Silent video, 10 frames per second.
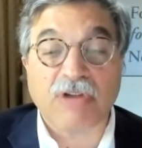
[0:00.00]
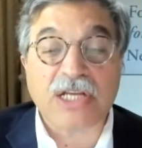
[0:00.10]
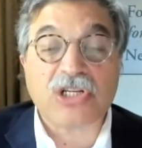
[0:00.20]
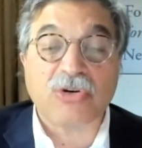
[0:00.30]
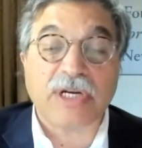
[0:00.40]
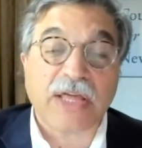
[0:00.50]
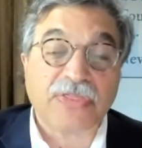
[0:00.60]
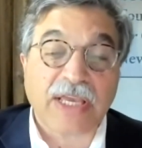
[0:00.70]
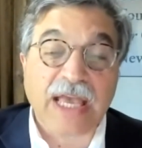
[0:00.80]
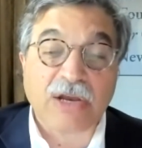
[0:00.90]
racial and
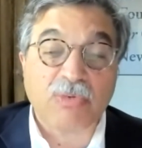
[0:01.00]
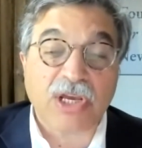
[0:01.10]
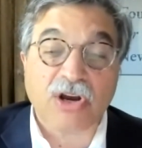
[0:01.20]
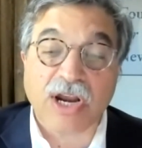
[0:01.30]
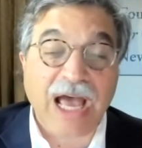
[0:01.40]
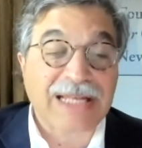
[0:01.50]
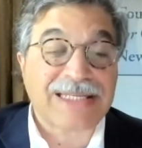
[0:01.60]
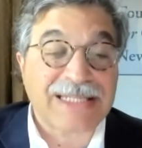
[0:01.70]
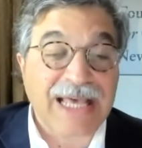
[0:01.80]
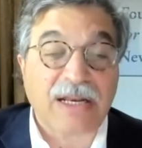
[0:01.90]
ethnic equity are not
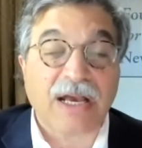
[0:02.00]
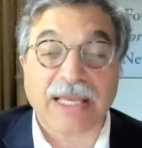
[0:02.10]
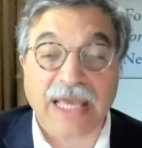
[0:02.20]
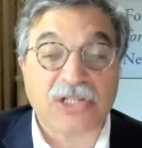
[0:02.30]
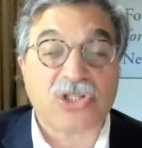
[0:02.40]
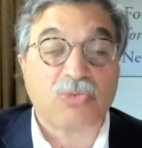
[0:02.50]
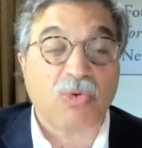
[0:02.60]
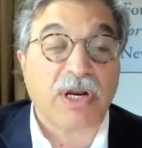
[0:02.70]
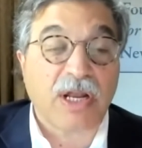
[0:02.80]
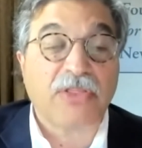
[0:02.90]
set against
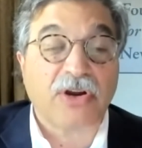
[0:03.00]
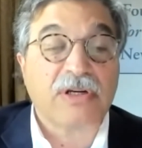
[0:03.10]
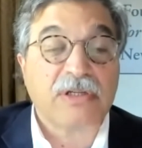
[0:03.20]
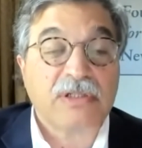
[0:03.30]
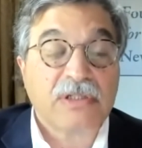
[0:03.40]
one another.